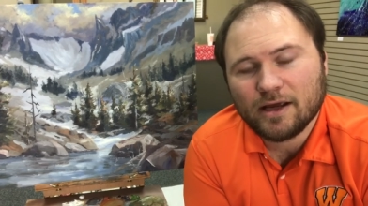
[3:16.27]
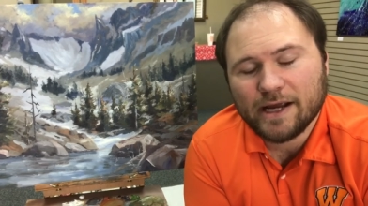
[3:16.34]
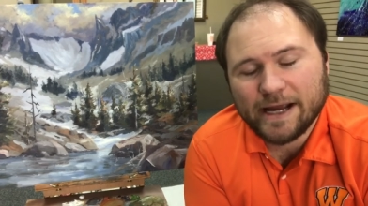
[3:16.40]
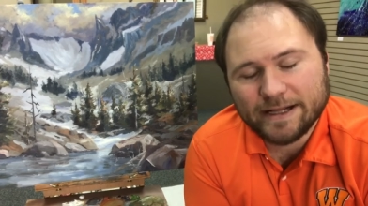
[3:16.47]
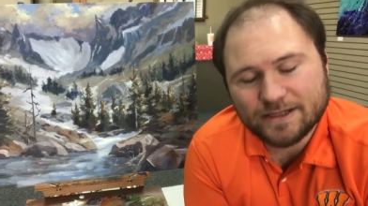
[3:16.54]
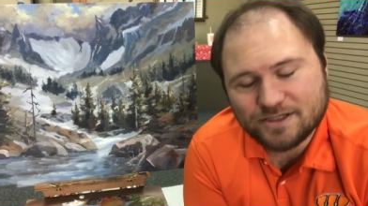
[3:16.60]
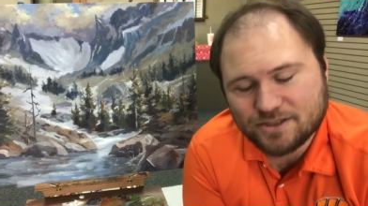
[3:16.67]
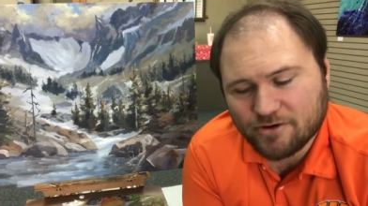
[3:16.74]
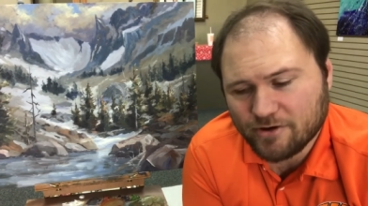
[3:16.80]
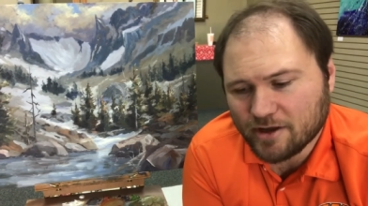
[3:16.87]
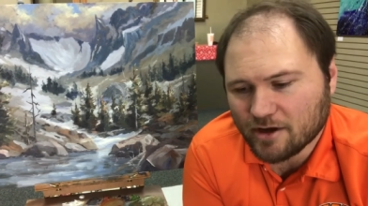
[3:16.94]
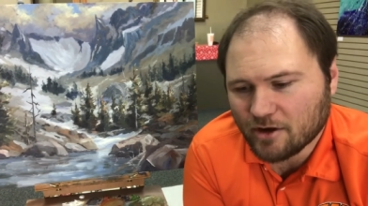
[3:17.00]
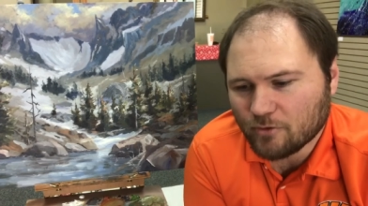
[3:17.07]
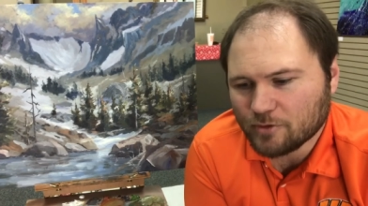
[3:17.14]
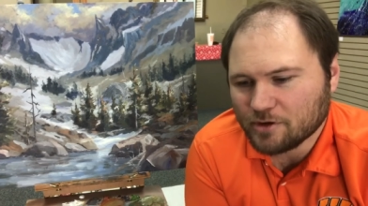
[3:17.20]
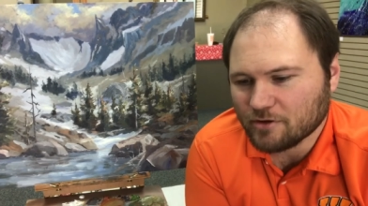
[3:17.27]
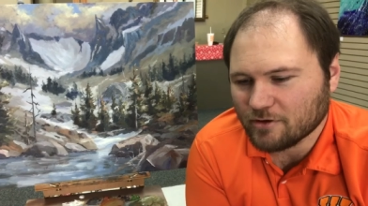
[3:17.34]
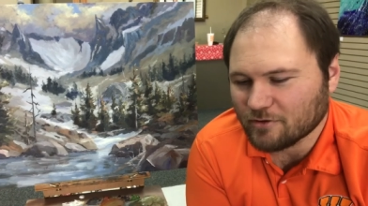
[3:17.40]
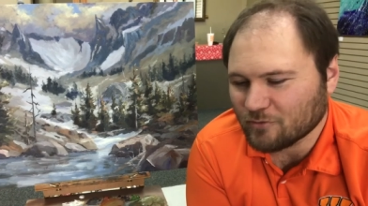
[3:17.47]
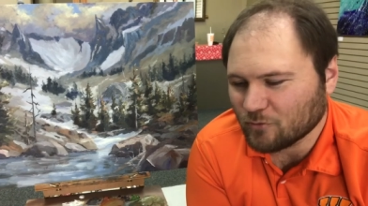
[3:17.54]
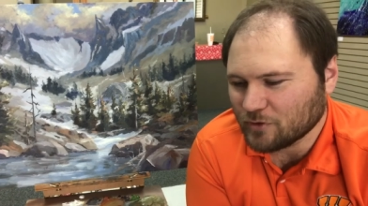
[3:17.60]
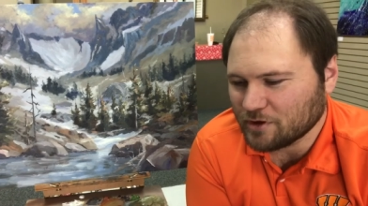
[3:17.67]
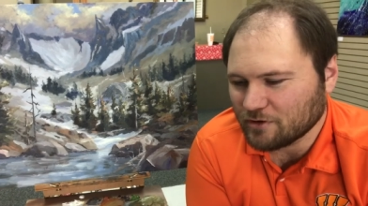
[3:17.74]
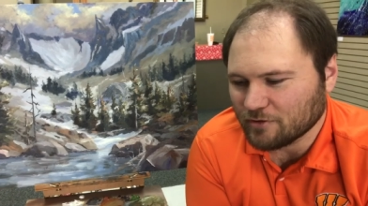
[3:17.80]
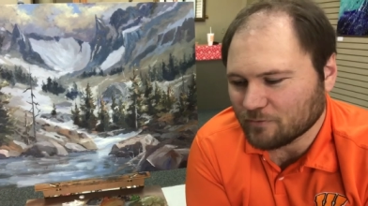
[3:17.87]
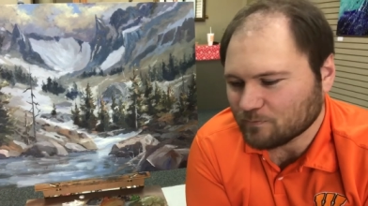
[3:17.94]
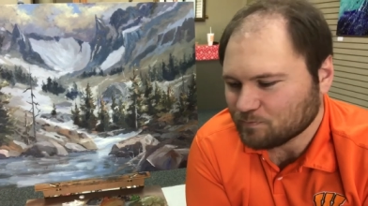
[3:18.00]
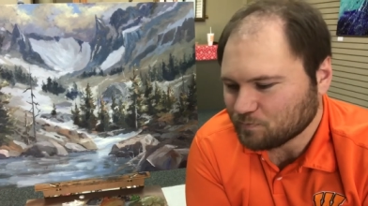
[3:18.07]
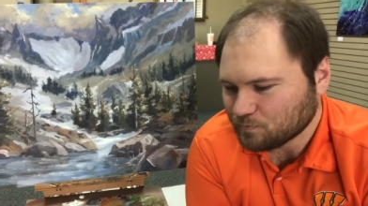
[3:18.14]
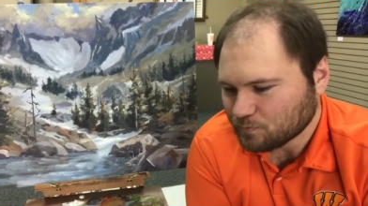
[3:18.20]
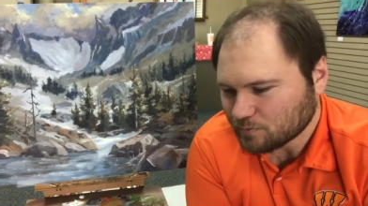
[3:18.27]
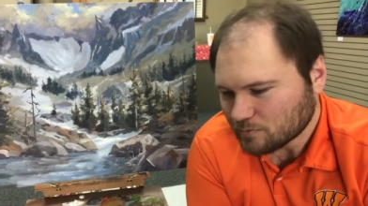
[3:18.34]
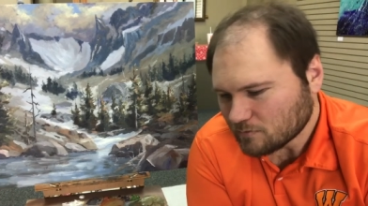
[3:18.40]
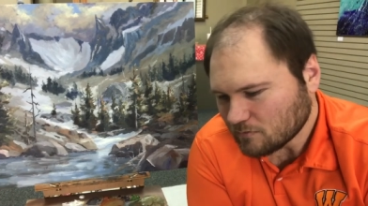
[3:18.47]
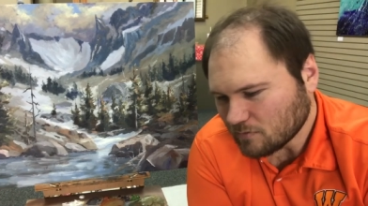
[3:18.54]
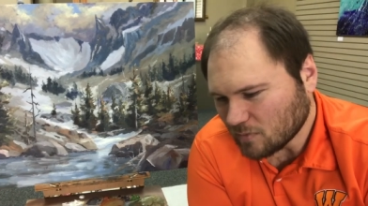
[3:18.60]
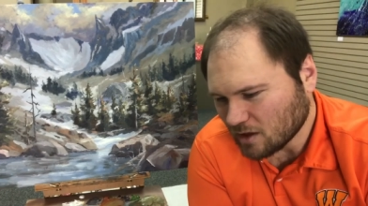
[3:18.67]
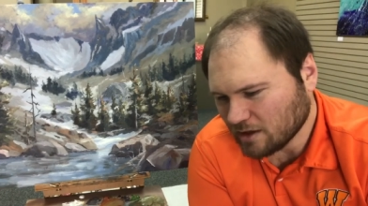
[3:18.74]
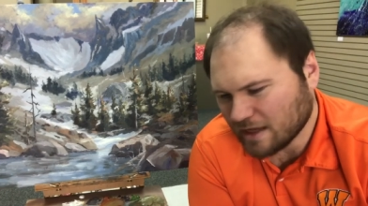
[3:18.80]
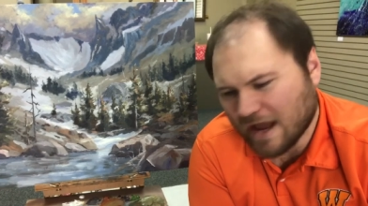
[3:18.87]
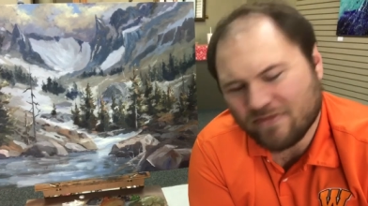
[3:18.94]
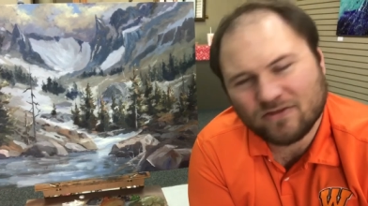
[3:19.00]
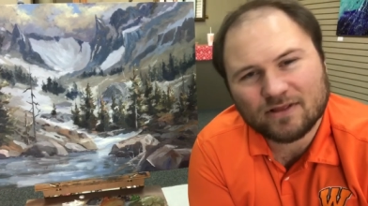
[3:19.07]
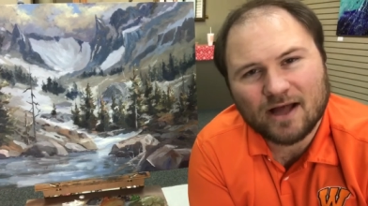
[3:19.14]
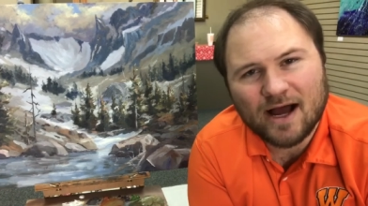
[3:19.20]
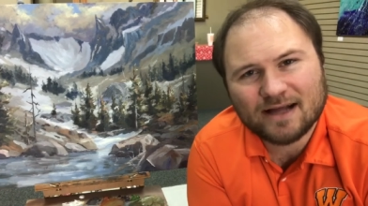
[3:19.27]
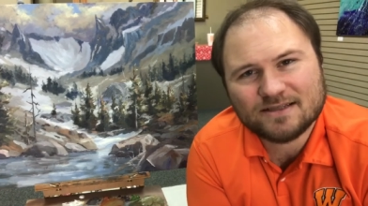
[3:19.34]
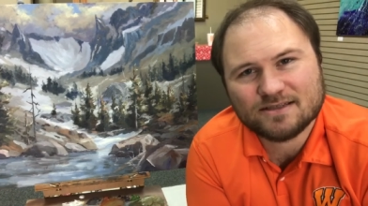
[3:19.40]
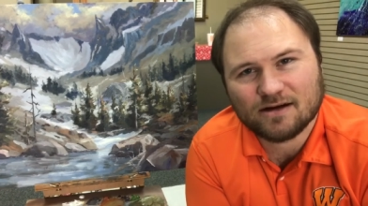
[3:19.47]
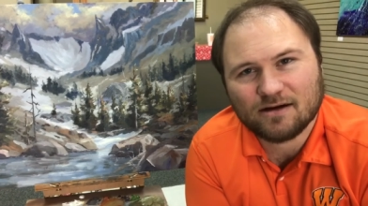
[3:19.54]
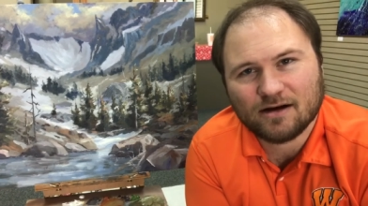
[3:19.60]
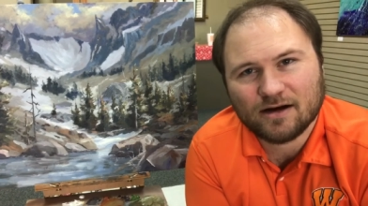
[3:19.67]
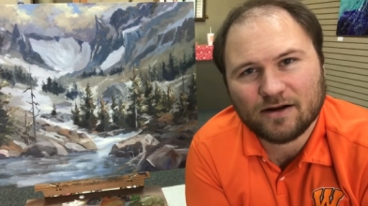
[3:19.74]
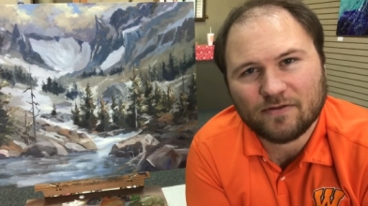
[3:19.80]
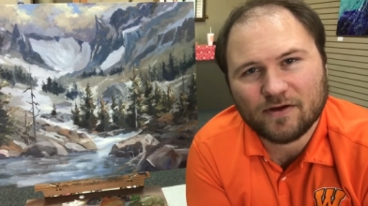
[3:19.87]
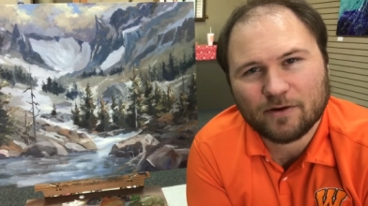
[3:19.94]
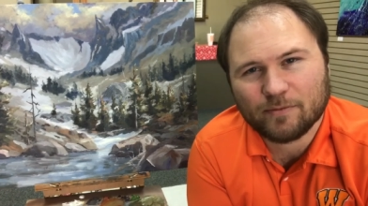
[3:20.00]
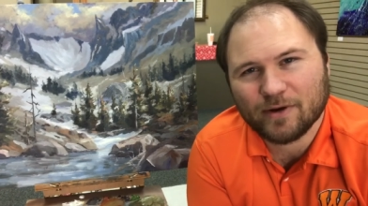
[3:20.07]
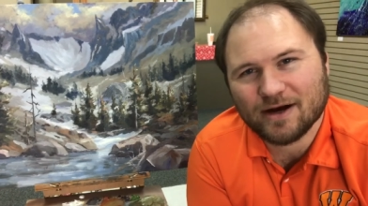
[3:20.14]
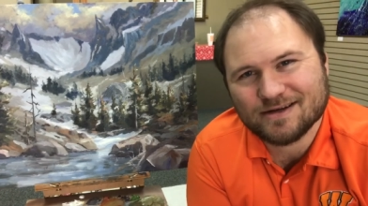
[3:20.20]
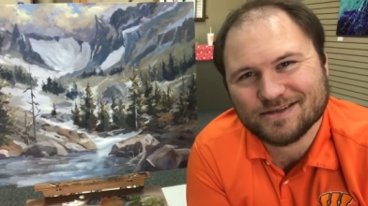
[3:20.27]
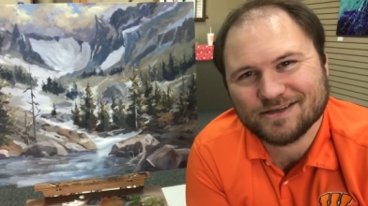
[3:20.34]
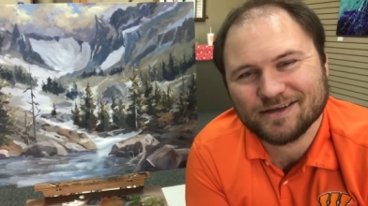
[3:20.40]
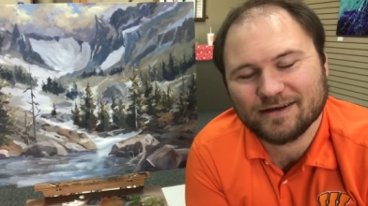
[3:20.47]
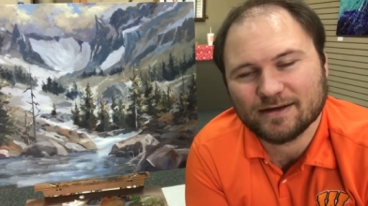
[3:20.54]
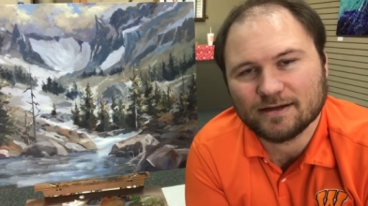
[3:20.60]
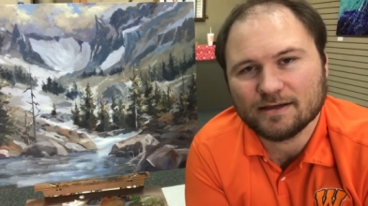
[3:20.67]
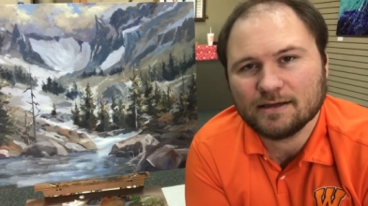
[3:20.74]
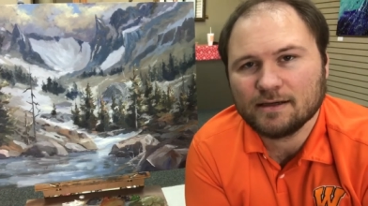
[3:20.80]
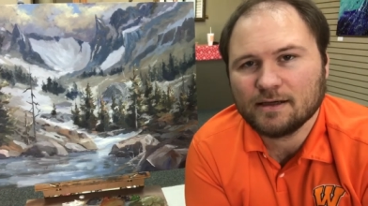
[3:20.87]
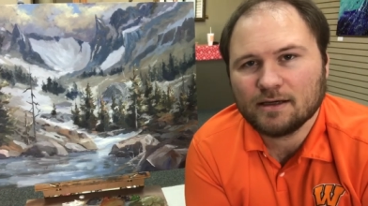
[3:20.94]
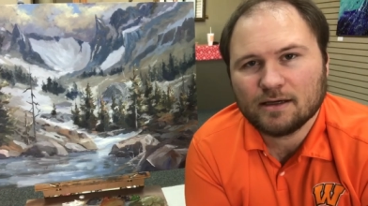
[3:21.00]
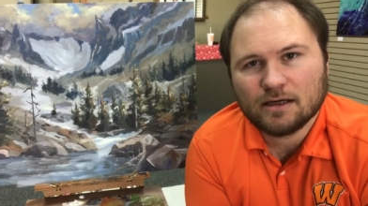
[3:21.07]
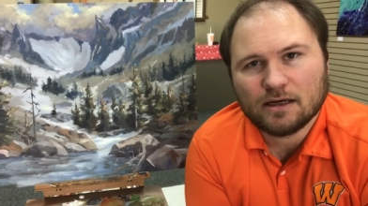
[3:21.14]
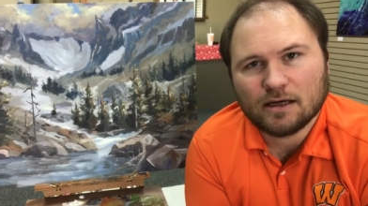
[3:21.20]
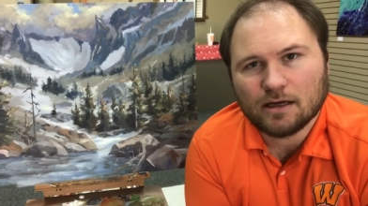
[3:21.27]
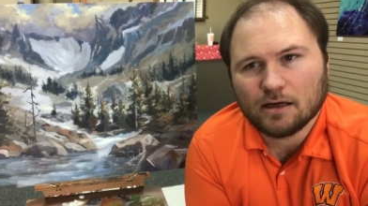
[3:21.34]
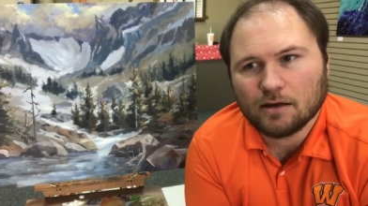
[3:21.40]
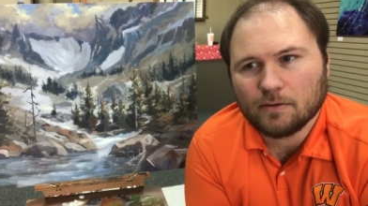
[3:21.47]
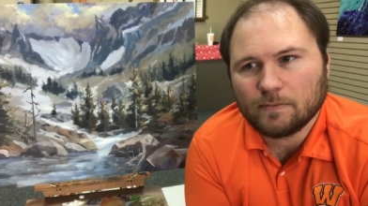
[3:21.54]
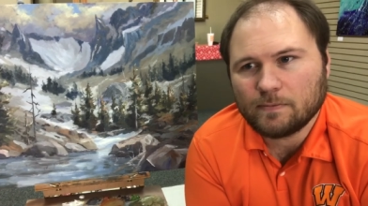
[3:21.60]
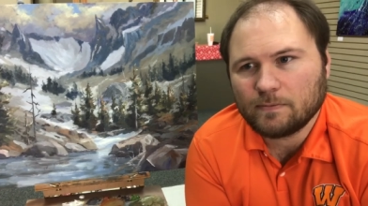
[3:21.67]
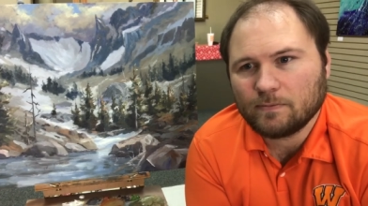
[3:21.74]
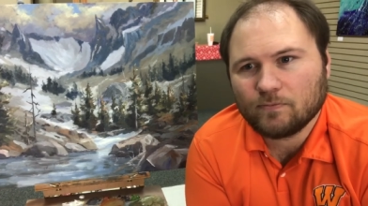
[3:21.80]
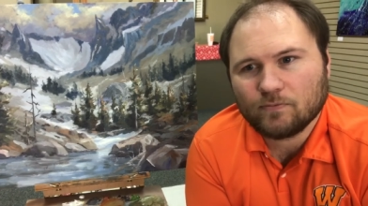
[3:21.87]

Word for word: In the studio, when you're got the lights on and they're buzzing, and